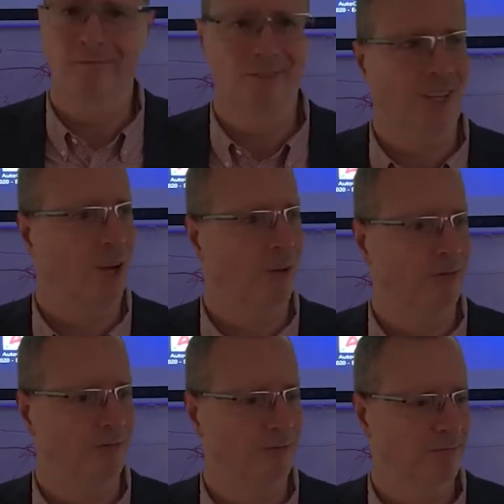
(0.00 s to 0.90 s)
So
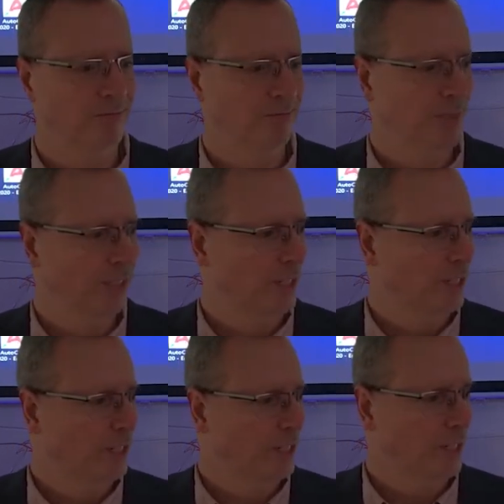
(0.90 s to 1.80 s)

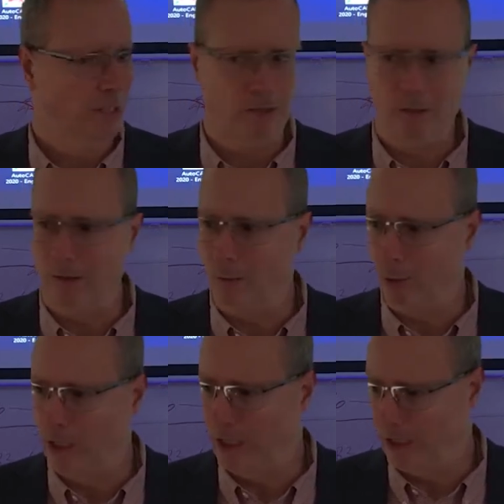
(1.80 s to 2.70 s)
here
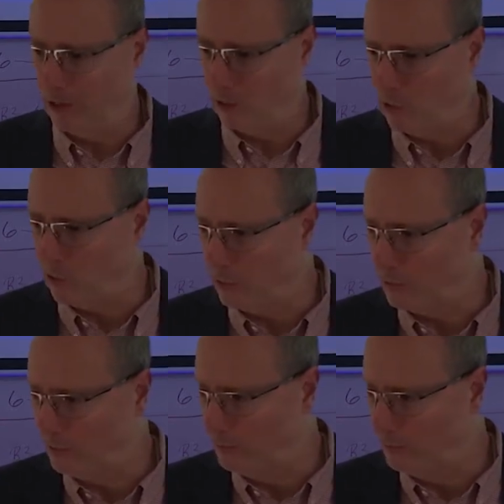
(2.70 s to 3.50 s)
we are.